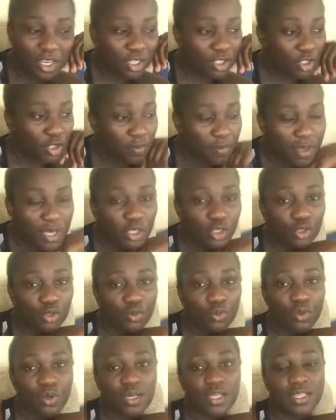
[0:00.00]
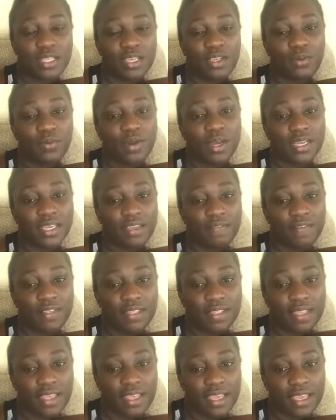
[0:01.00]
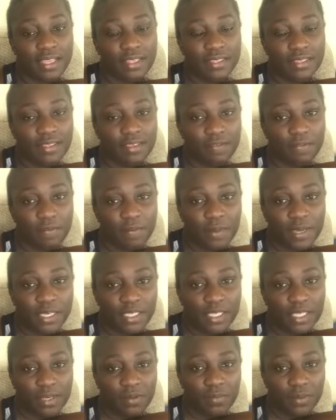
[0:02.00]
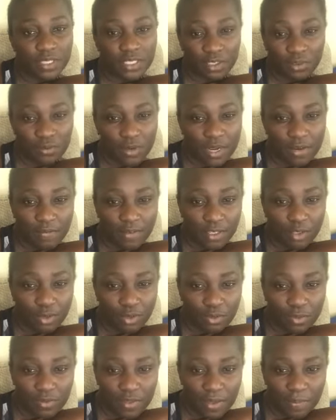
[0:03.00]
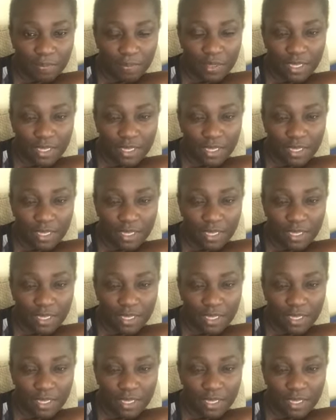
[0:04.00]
So make sure that you are giving the kids the information which is relevant to them,